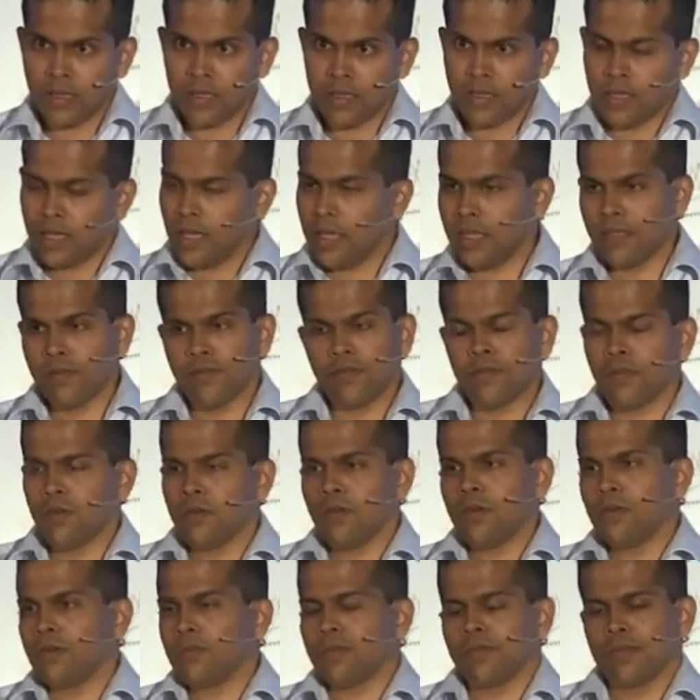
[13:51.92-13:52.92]
The other
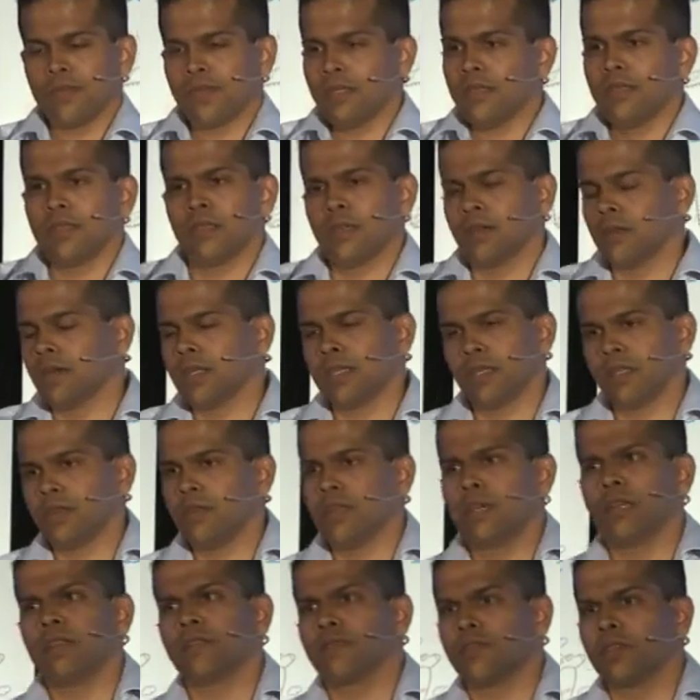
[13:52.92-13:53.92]
4, you know what,
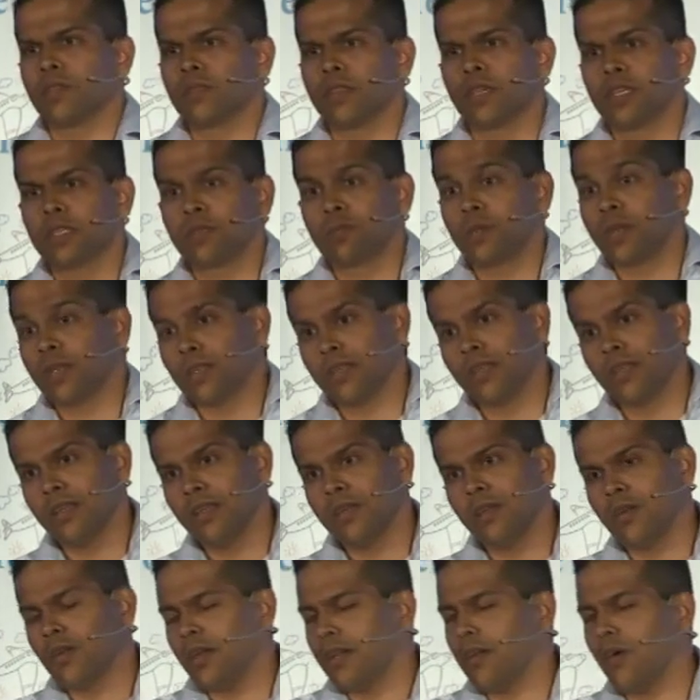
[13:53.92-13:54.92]
you learn a few things, but
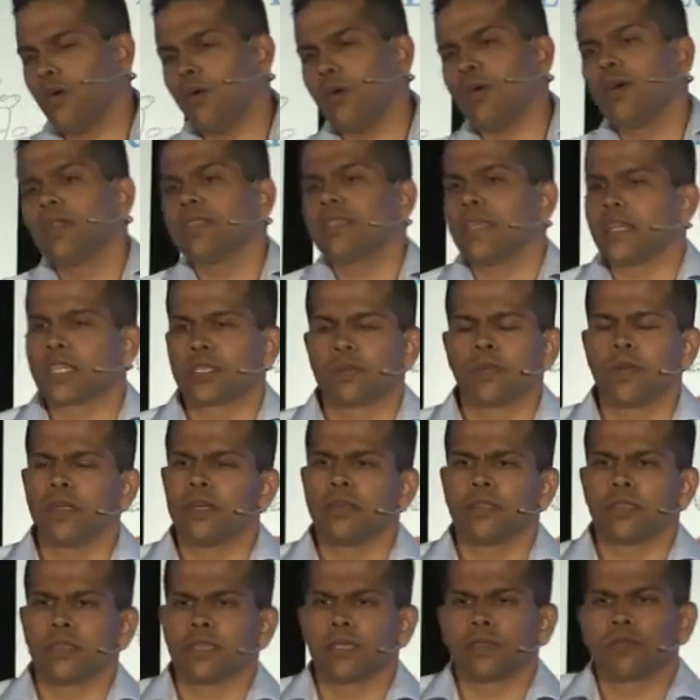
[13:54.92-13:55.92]
all the
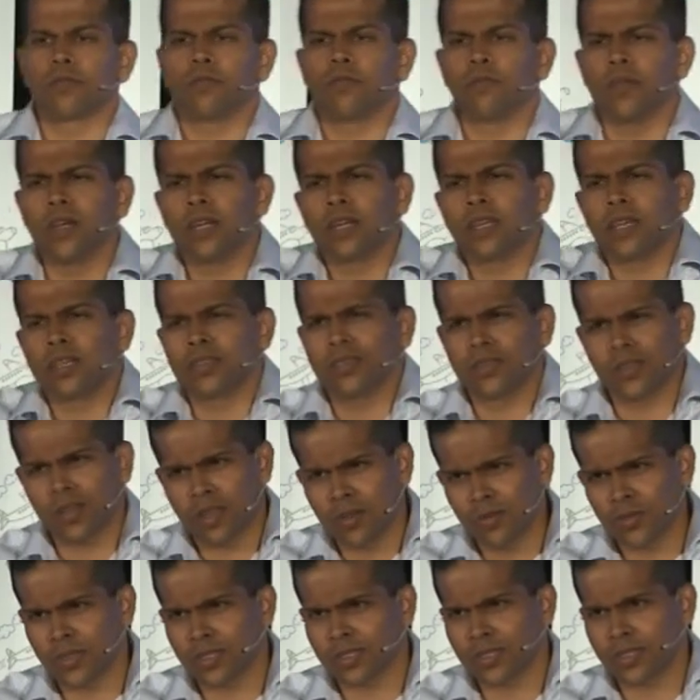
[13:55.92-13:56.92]
experience is from working. So
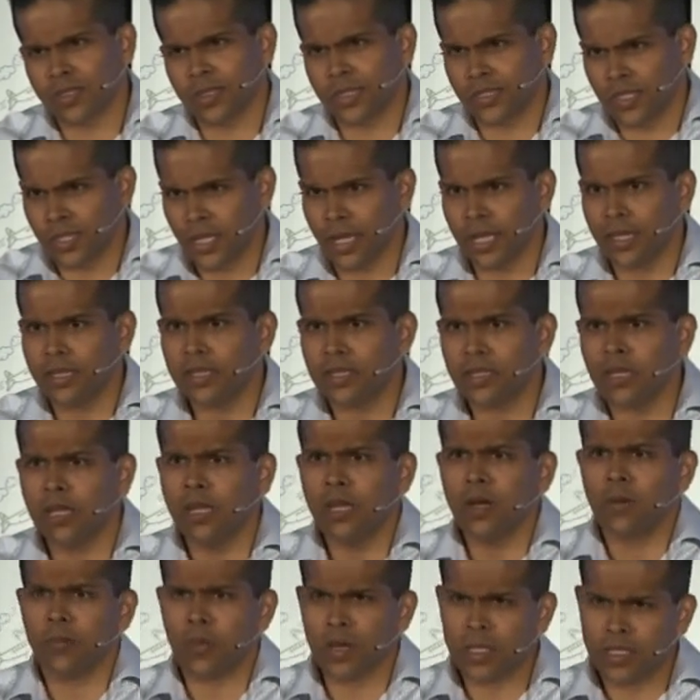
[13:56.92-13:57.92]
I would suggest,
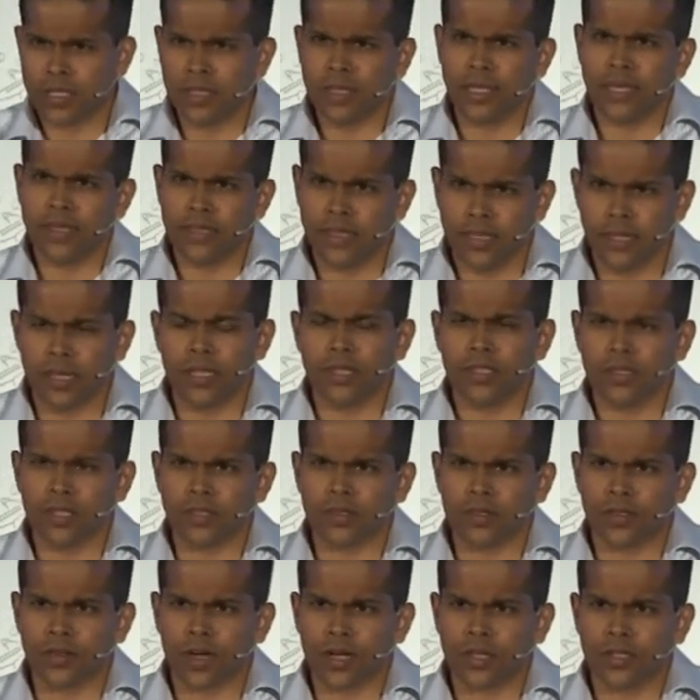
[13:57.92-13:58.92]
once you get the
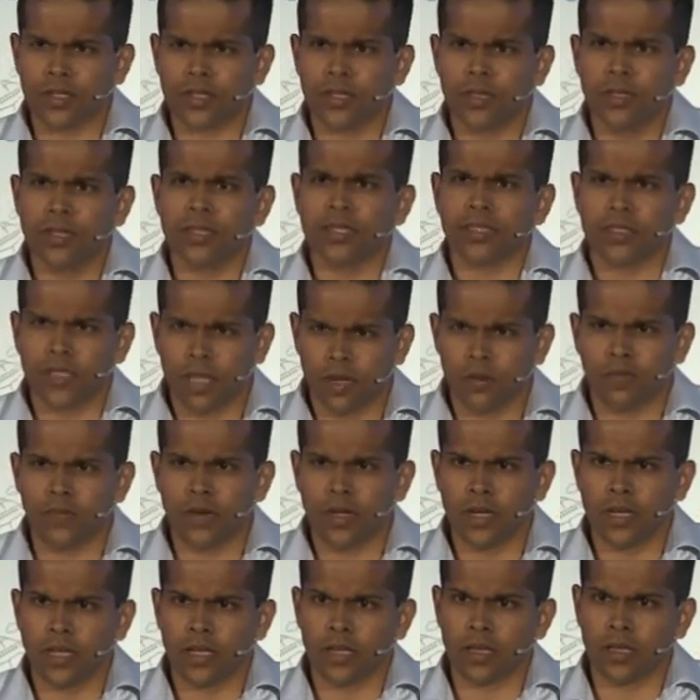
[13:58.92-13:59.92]
initial structure, start
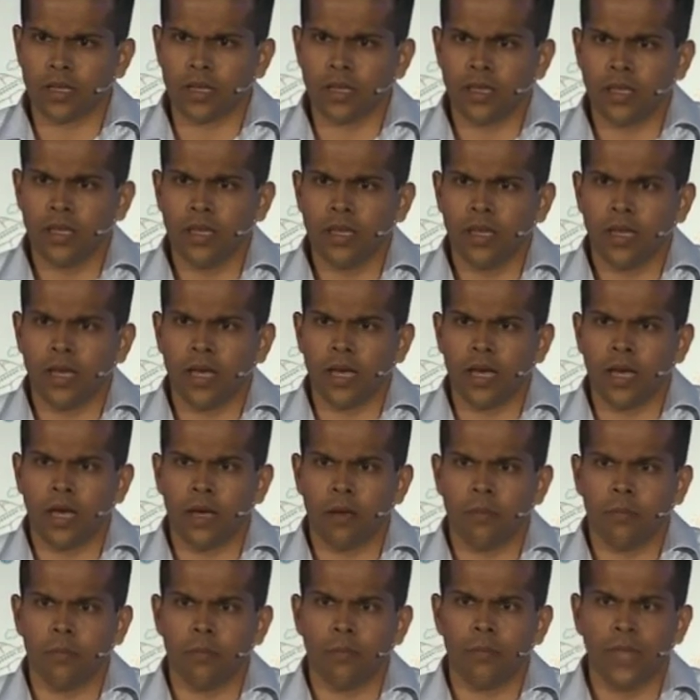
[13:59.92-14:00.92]
working.
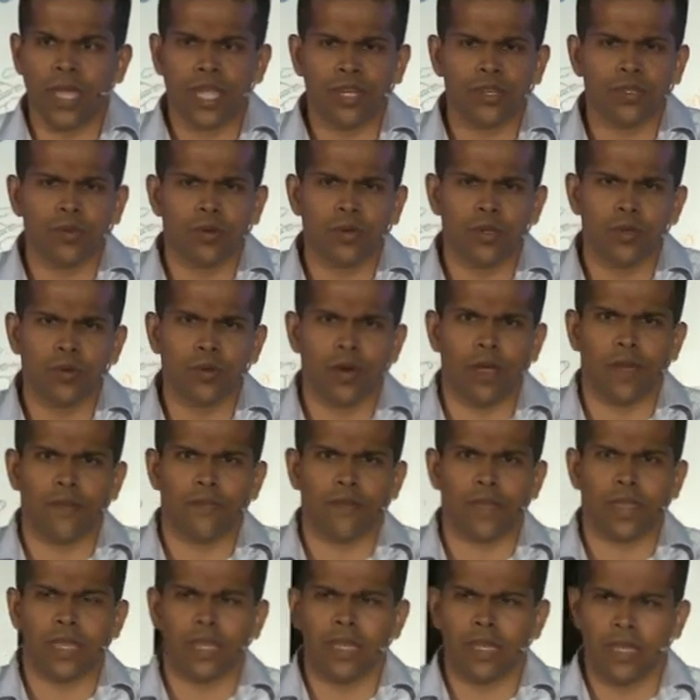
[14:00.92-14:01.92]
Make sure you
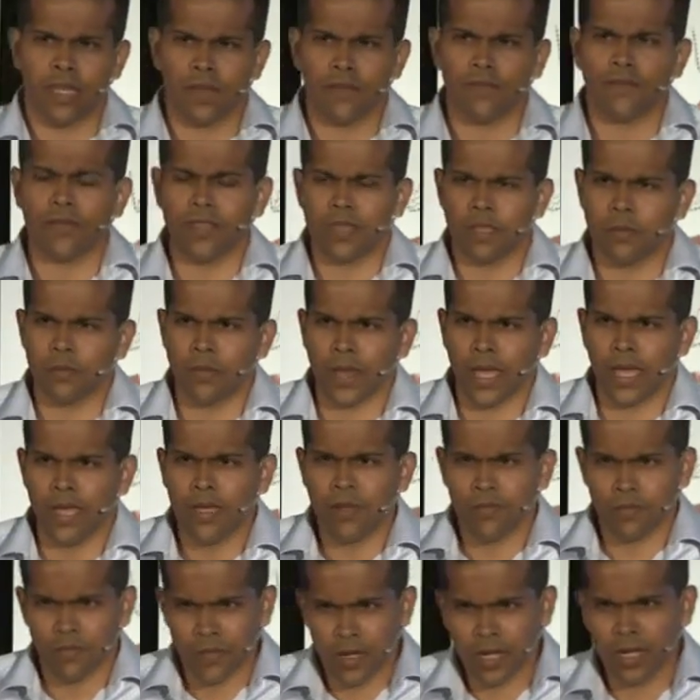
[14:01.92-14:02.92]
have enough in the
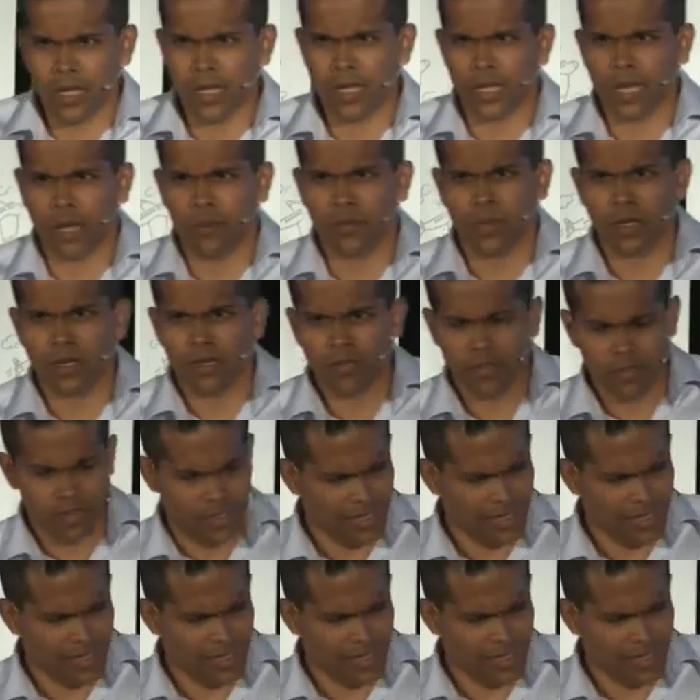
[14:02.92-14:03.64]
bank, working capital.